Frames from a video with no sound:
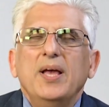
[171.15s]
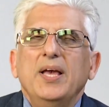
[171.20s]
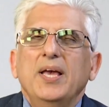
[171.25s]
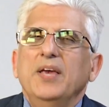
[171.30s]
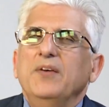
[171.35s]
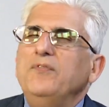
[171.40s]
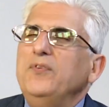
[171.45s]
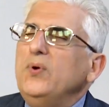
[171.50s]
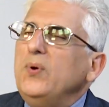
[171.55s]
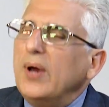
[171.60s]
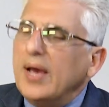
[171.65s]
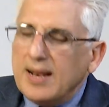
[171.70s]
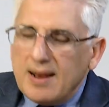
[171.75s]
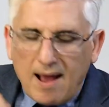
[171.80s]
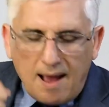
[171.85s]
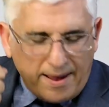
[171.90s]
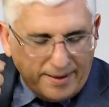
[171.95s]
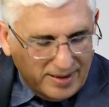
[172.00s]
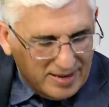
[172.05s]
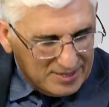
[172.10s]
If you and
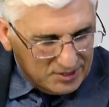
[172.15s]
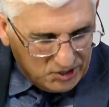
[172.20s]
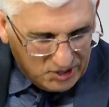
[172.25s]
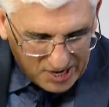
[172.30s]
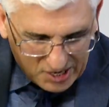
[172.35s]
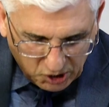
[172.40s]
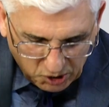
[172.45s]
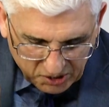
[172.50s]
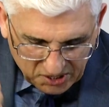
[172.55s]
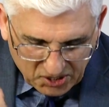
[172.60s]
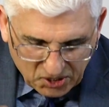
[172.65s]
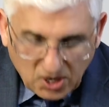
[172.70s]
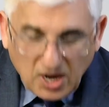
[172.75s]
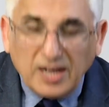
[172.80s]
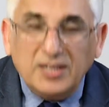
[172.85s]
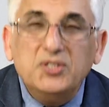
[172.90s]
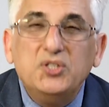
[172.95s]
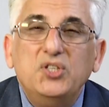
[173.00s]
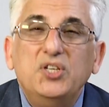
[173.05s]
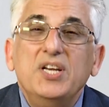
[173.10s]
I just
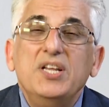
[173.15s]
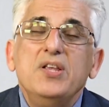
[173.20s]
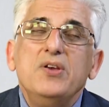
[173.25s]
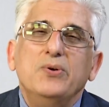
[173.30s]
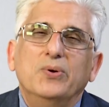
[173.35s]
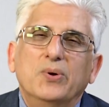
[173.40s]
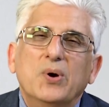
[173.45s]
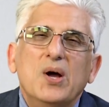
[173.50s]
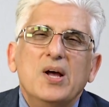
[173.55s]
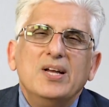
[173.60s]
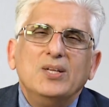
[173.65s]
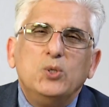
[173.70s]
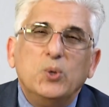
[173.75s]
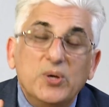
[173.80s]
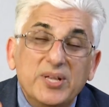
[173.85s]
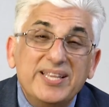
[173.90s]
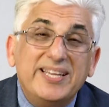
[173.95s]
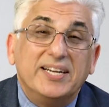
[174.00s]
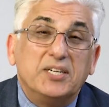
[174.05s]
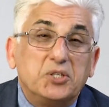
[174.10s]
continue to
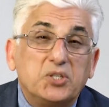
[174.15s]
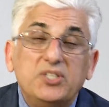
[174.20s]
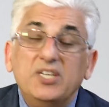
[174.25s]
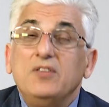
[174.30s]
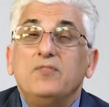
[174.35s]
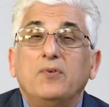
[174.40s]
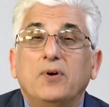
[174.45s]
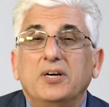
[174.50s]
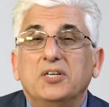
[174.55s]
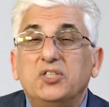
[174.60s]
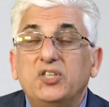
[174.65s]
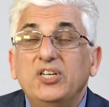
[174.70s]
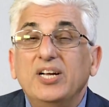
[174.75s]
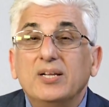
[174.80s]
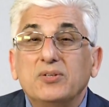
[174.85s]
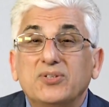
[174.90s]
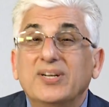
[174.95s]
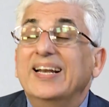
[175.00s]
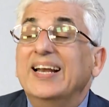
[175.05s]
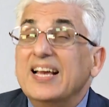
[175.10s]
intercede for our
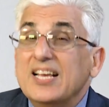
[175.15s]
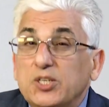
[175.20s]
children,